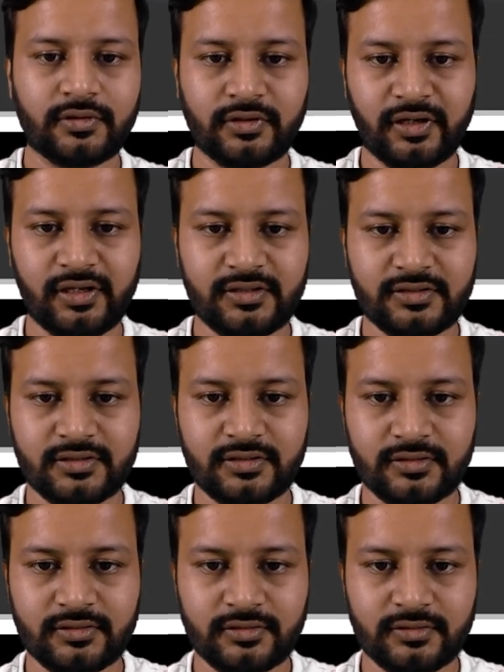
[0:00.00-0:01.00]
is
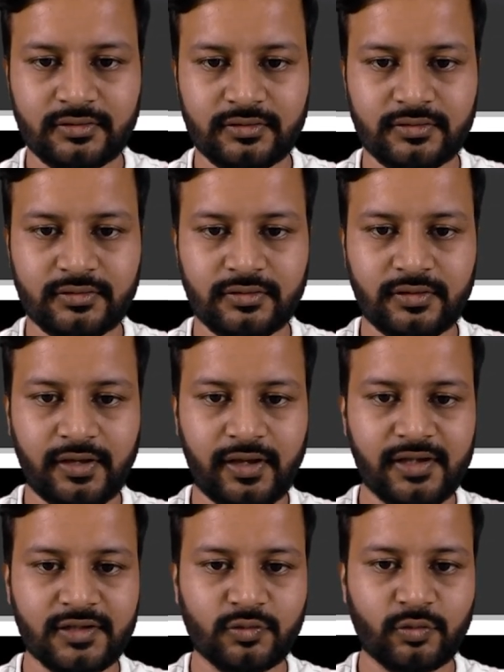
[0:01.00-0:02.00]

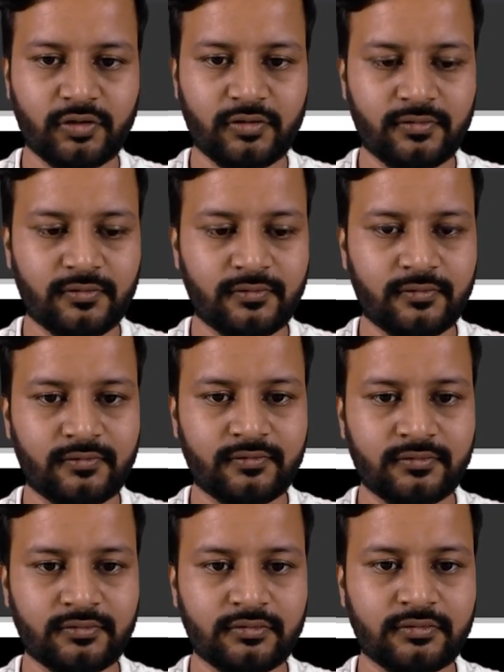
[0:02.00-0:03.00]
S1,
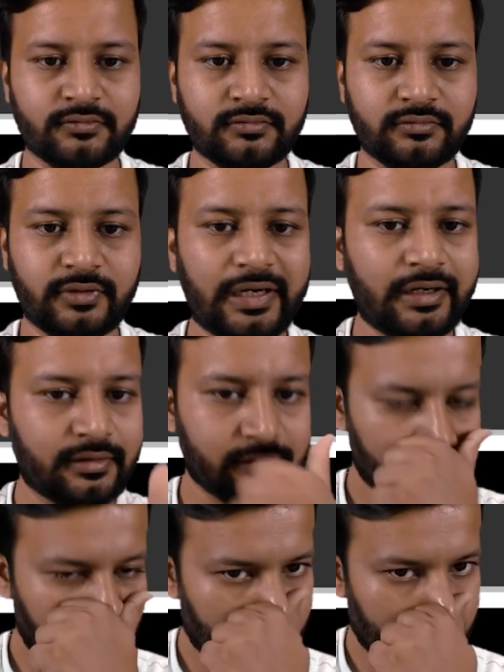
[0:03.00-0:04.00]
right?
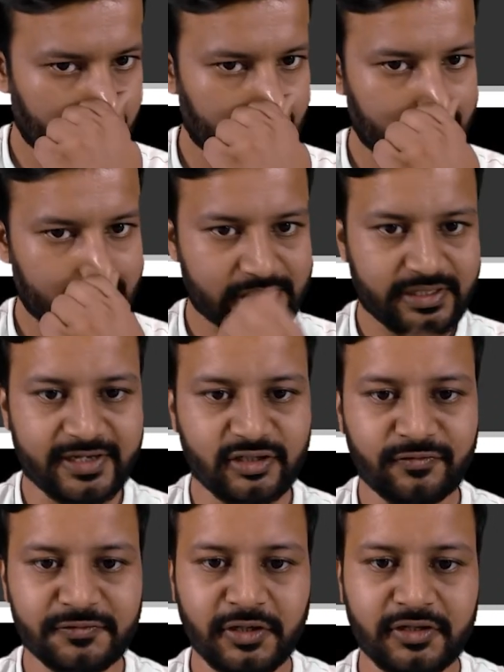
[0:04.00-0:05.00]
Size
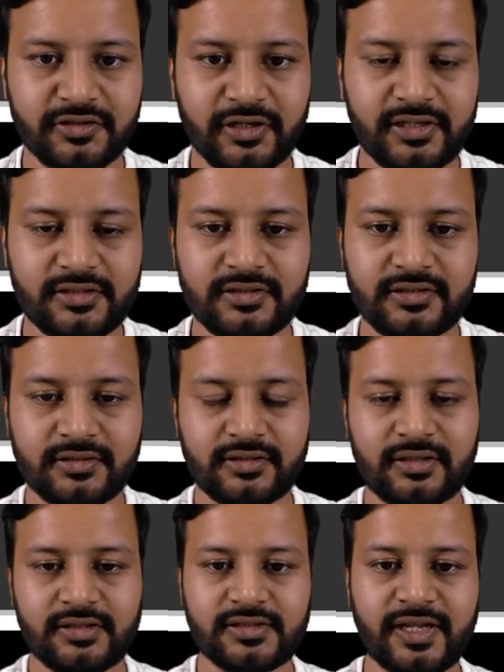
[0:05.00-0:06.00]
of structure is
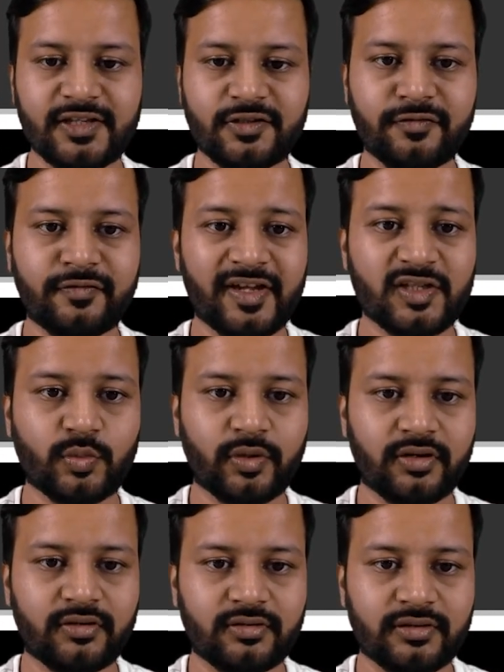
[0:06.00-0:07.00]
size of S1
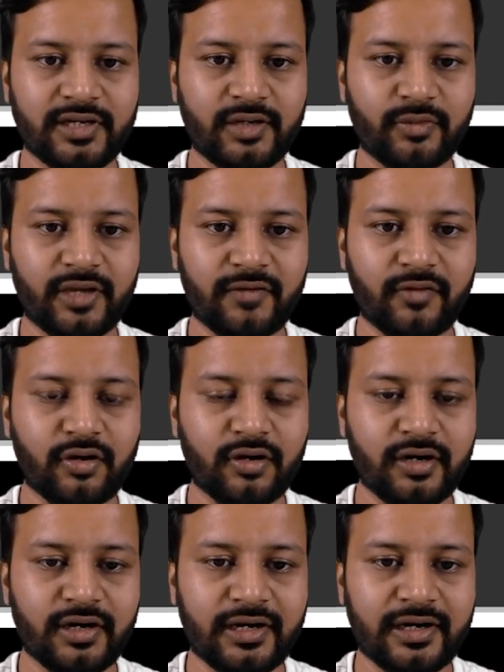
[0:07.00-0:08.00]
that we have
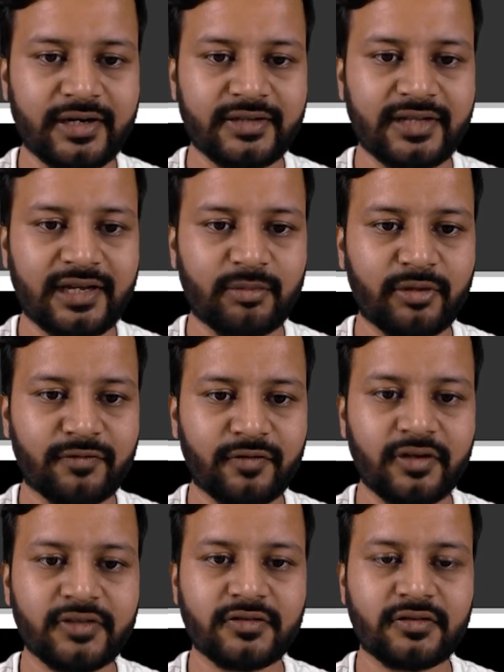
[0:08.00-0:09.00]
declared the element for
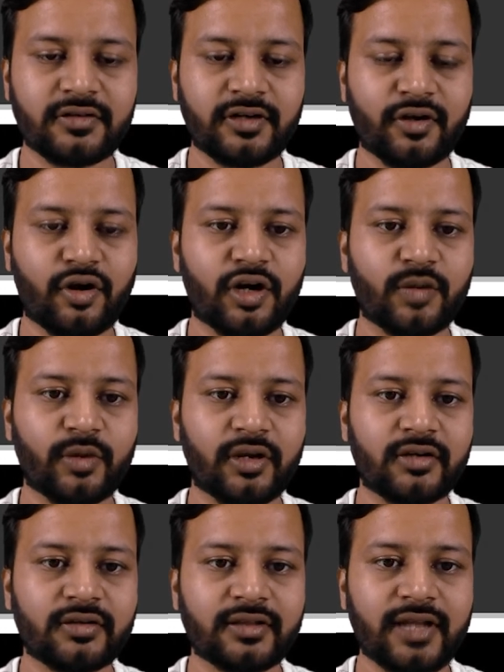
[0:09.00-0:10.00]
record 1,
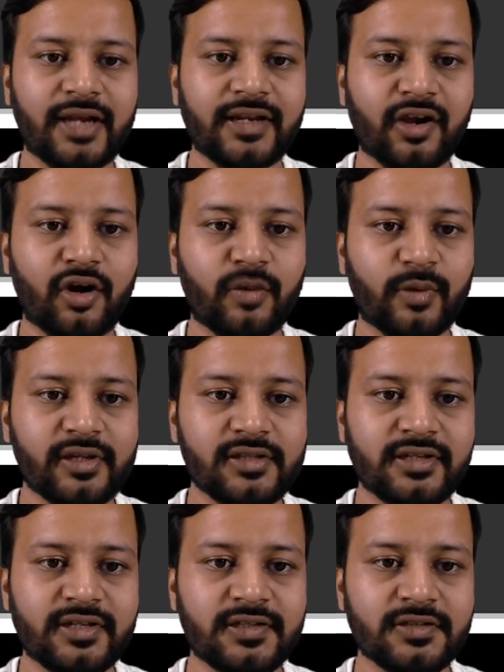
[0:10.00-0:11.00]
and record 1 is
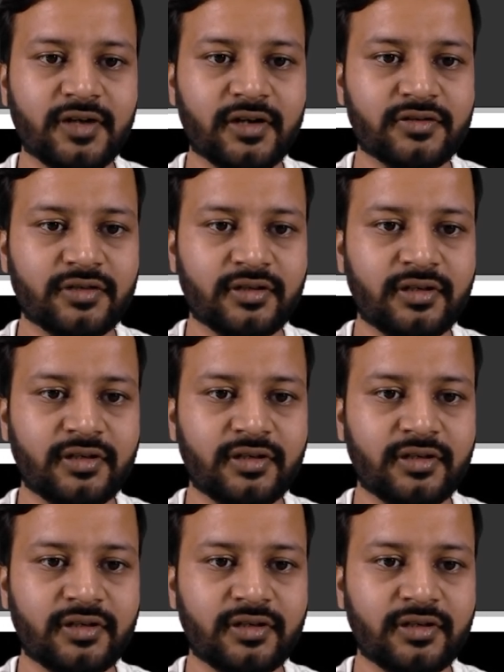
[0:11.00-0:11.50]
structure,